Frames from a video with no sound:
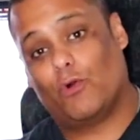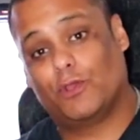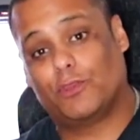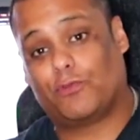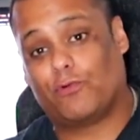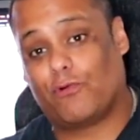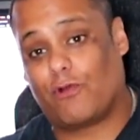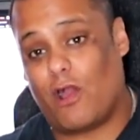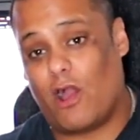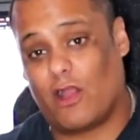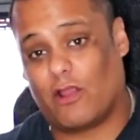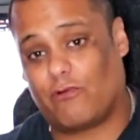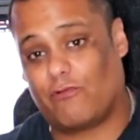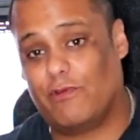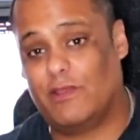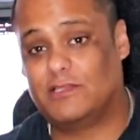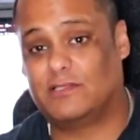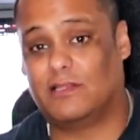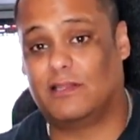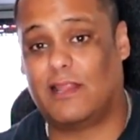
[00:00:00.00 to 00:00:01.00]
going through
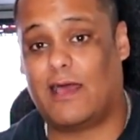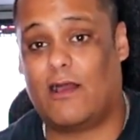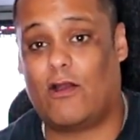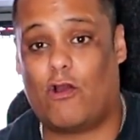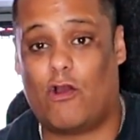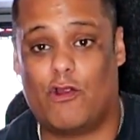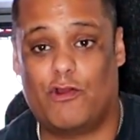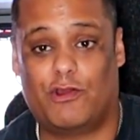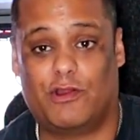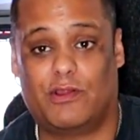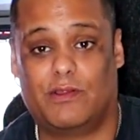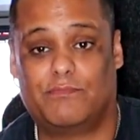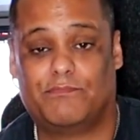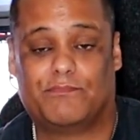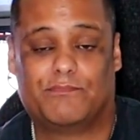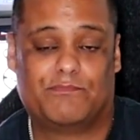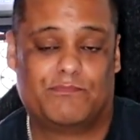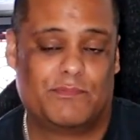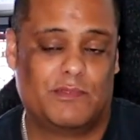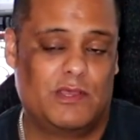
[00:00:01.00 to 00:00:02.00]
concrete is a lot harder.
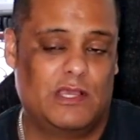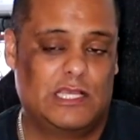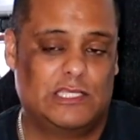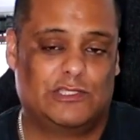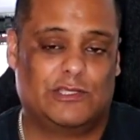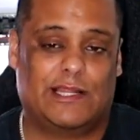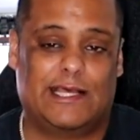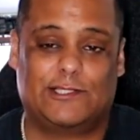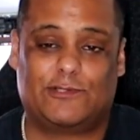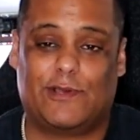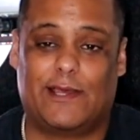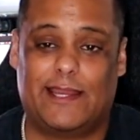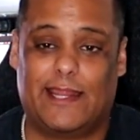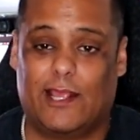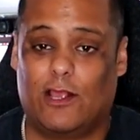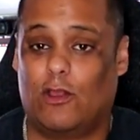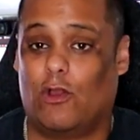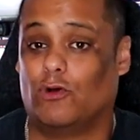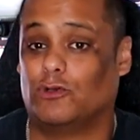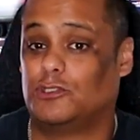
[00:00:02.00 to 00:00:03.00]
So that's why I
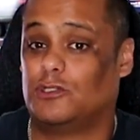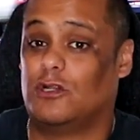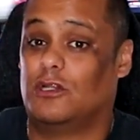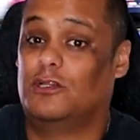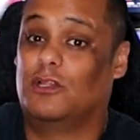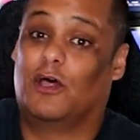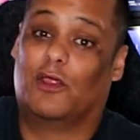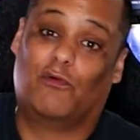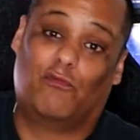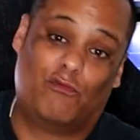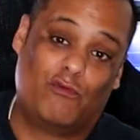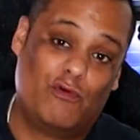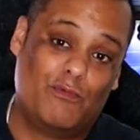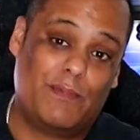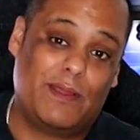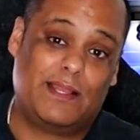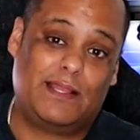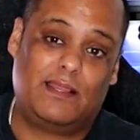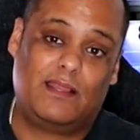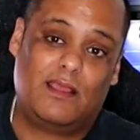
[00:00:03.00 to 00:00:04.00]
didn't go to another
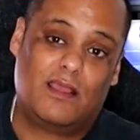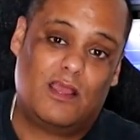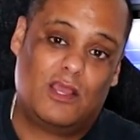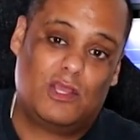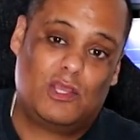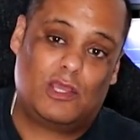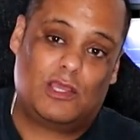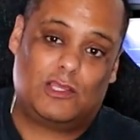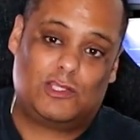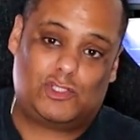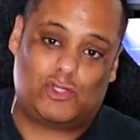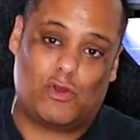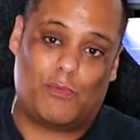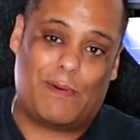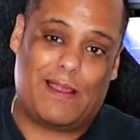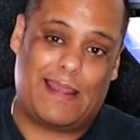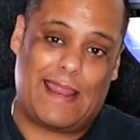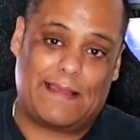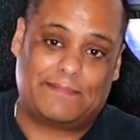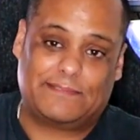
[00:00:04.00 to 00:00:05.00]
room and show
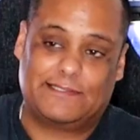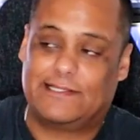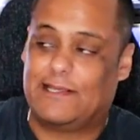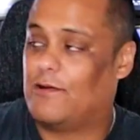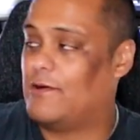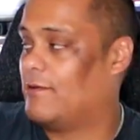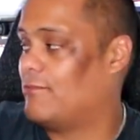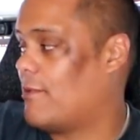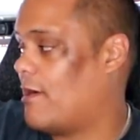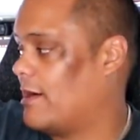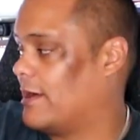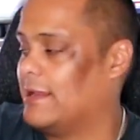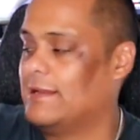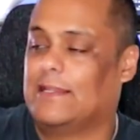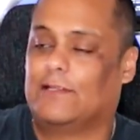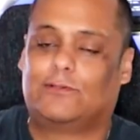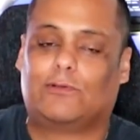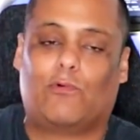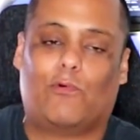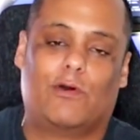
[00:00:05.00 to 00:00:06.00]
my laptop there and why I
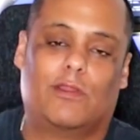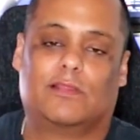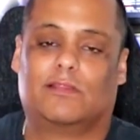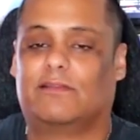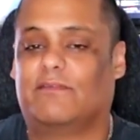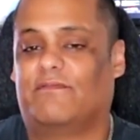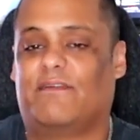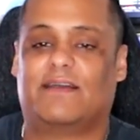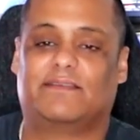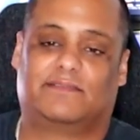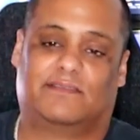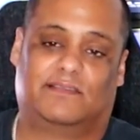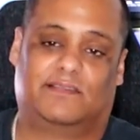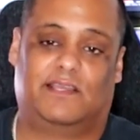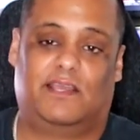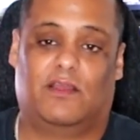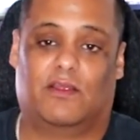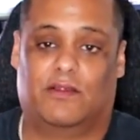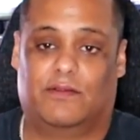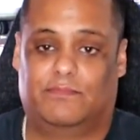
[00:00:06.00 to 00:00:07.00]
connect to one of the devices
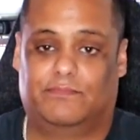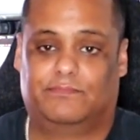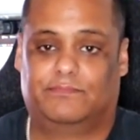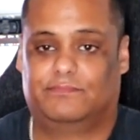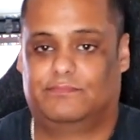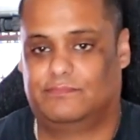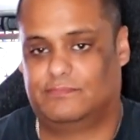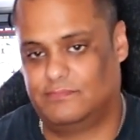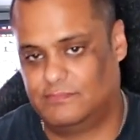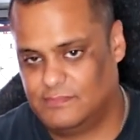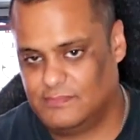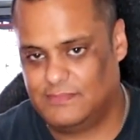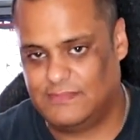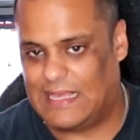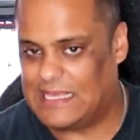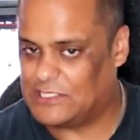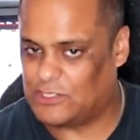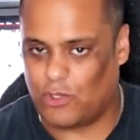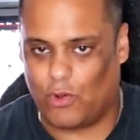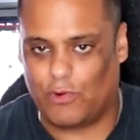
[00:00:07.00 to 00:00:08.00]
here.
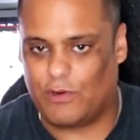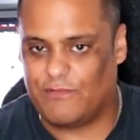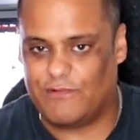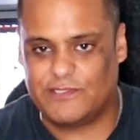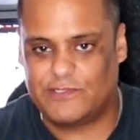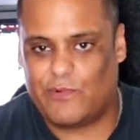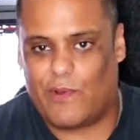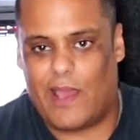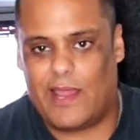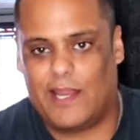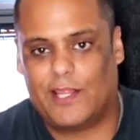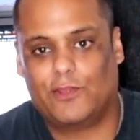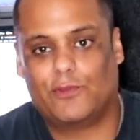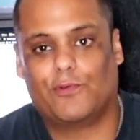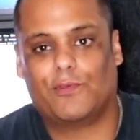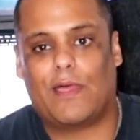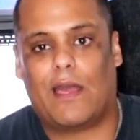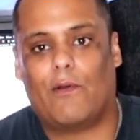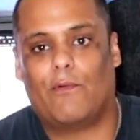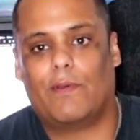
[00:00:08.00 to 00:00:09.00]
That's the only reason why I didn't
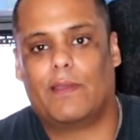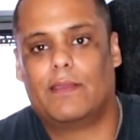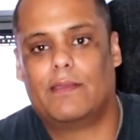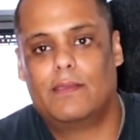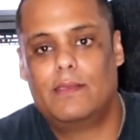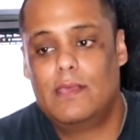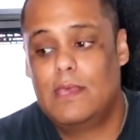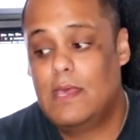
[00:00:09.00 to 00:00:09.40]
do it that way.